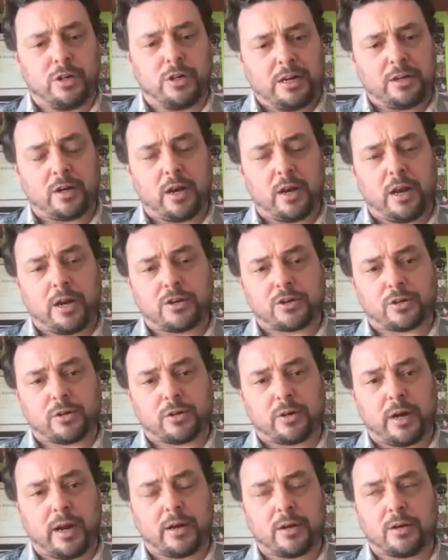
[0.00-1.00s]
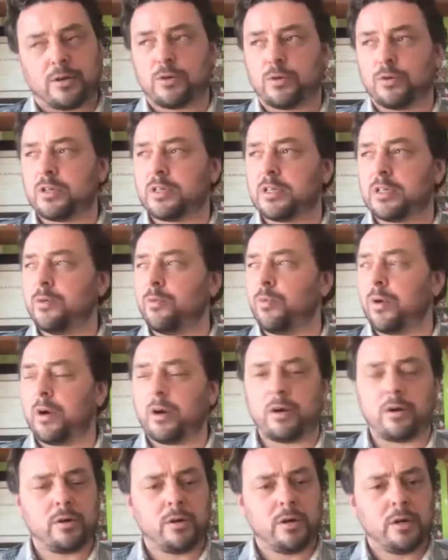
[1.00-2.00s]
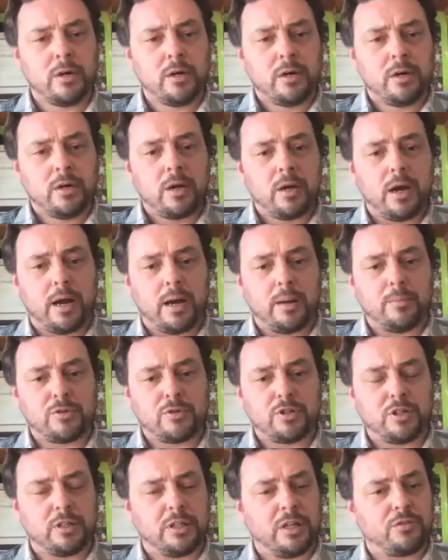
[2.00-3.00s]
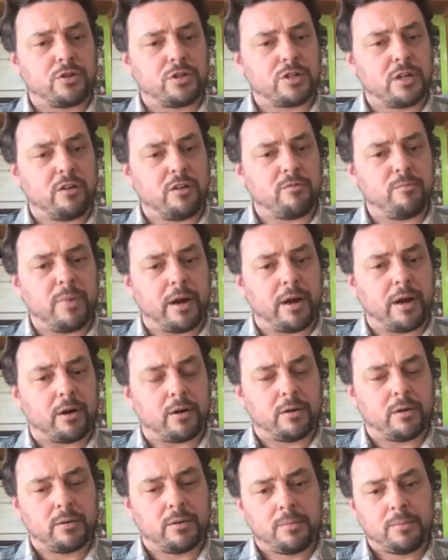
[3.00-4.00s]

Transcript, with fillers: into nature, and see where um, she leaves herself bare.